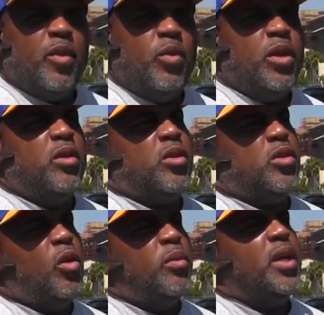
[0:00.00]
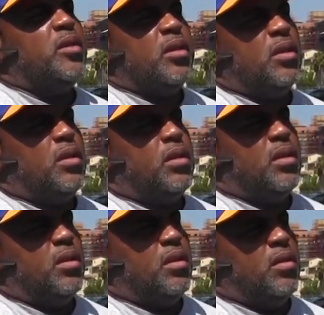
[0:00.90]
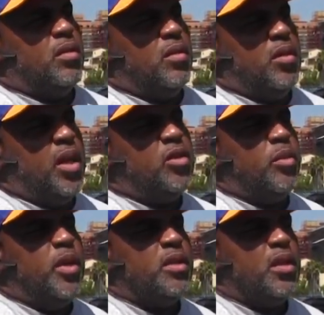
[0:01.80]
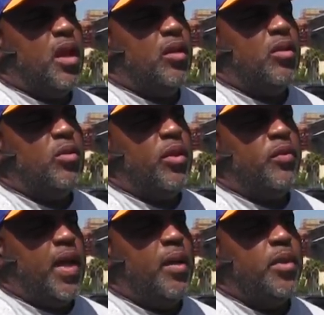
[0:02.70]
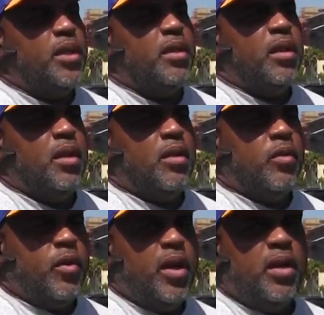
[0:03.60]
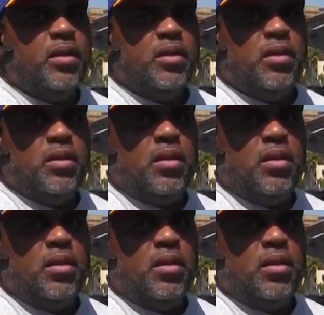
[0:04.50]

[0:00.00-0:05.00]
When there's so much that you're missing out on with family, friends,